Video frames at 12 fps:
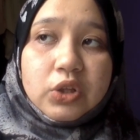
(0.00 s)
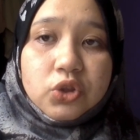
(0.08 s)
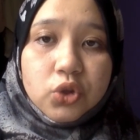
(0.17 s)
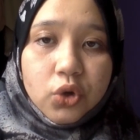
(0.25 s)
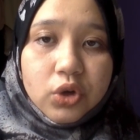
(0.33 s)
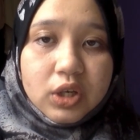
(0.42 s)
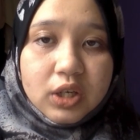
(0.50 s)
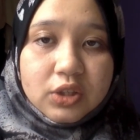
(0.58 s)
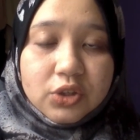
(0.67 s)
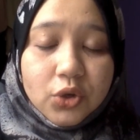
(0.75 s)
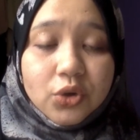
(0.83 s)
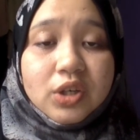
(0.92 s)

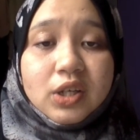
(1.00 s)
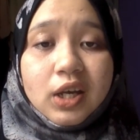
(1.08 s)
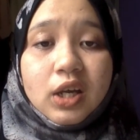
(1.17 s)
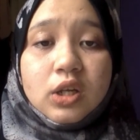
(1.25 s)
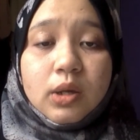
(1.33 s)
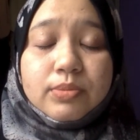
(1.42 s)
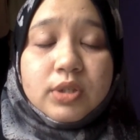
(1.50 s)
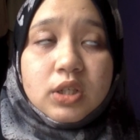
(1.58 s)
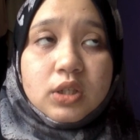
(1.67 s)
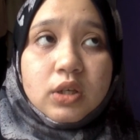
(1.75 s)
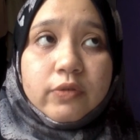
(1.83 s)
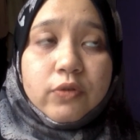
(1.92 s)
theory that I
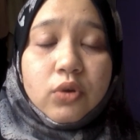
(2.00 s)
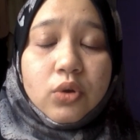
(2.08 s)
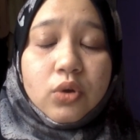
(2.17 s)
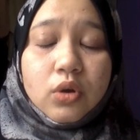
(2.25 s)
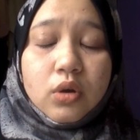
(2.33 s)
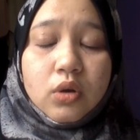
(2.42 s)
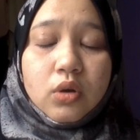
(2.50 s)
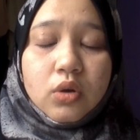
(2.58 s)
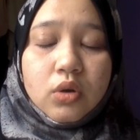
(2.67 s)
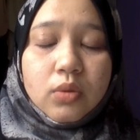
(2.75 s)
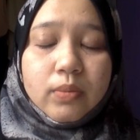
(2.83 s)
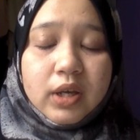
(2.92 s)
adopted
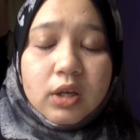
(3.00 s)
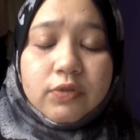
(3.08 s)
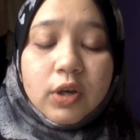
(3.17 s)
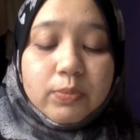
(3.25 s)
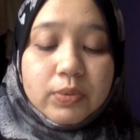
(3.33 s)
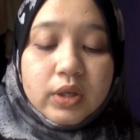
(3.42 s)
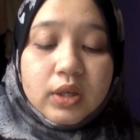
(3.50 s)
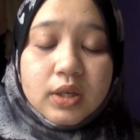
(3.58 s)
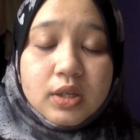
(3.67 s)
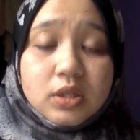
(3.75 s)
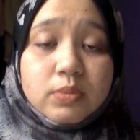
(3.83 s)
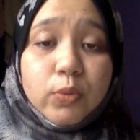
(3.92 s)
for my FIP
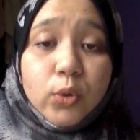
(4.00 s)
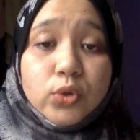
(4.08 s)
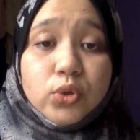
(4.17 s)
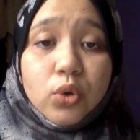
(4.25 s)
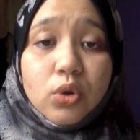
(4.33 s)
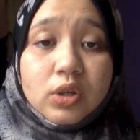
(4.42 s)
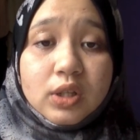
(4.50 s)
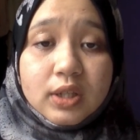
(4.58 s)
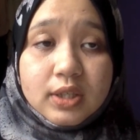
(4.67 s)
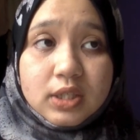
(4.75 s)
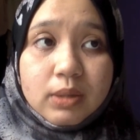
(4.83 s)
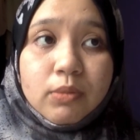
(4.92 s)
is
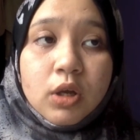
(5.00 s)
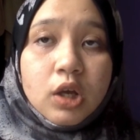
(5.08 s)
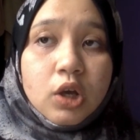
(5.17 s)
post-colonialism,